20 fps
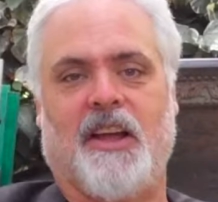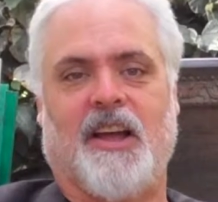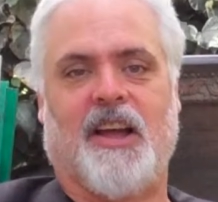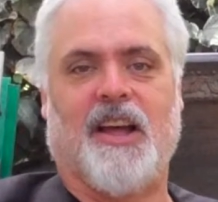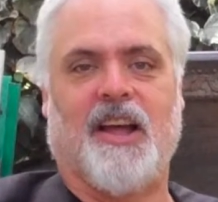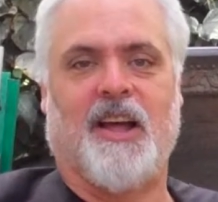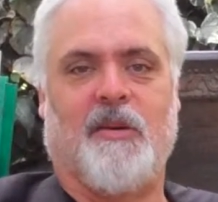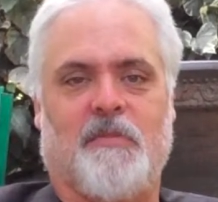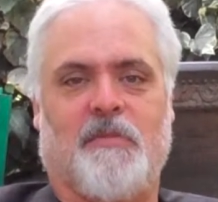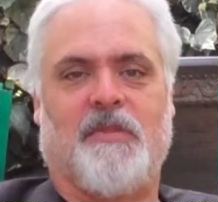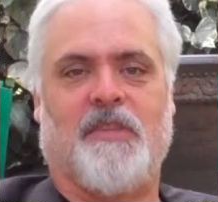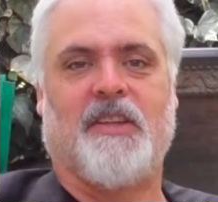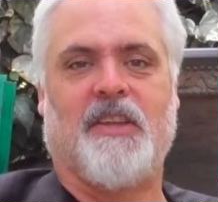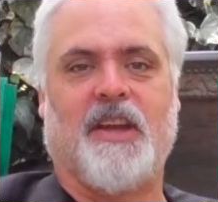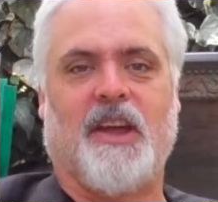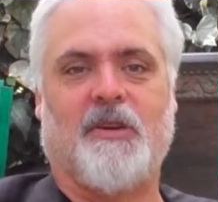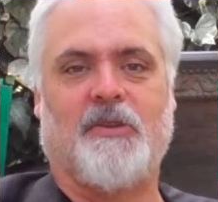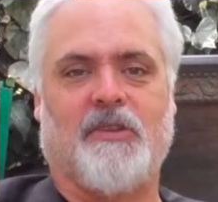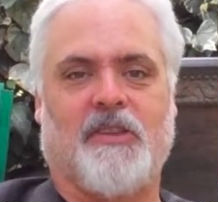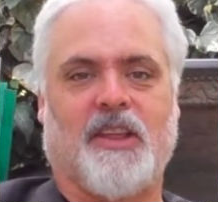It
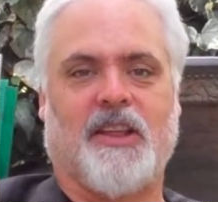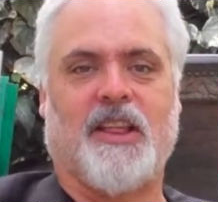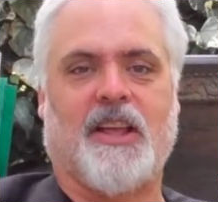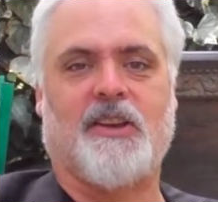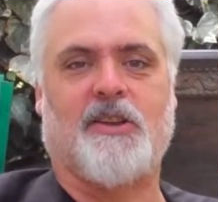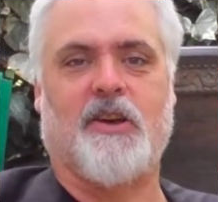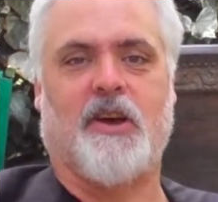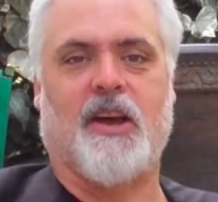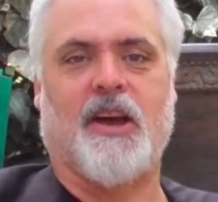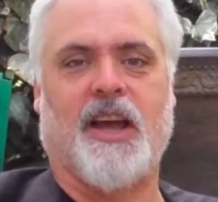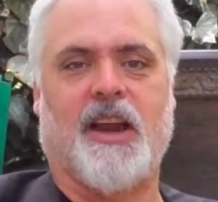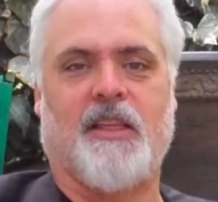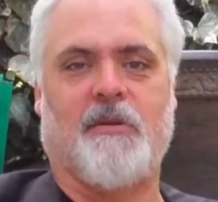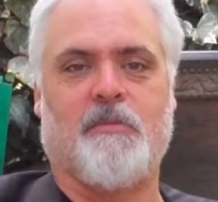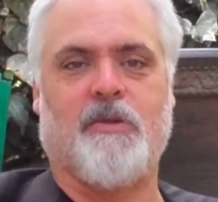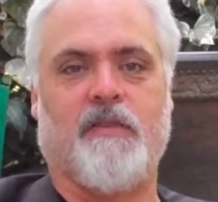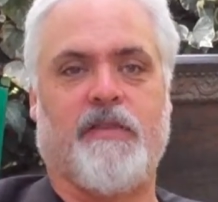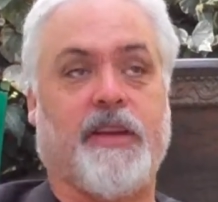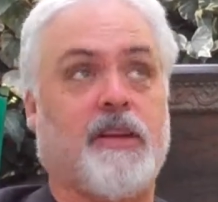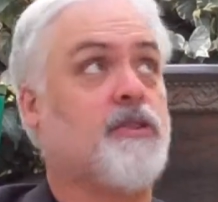was like that dog out of
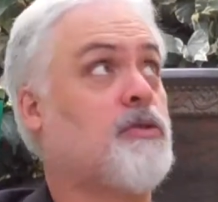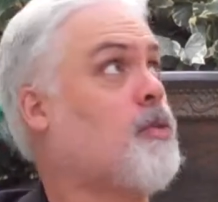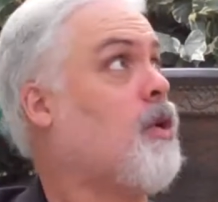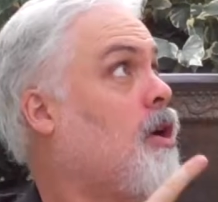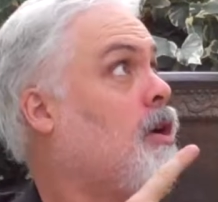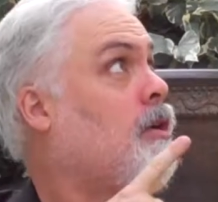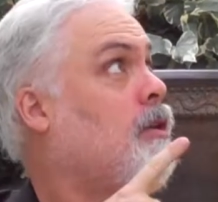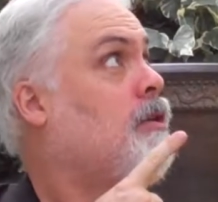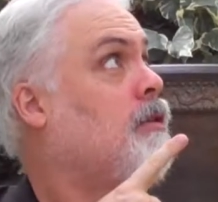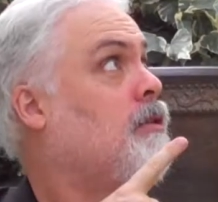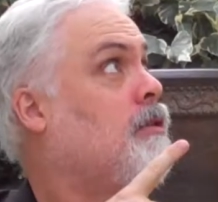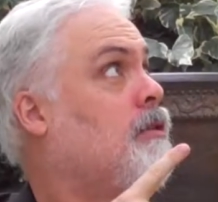the movie, Squirrel.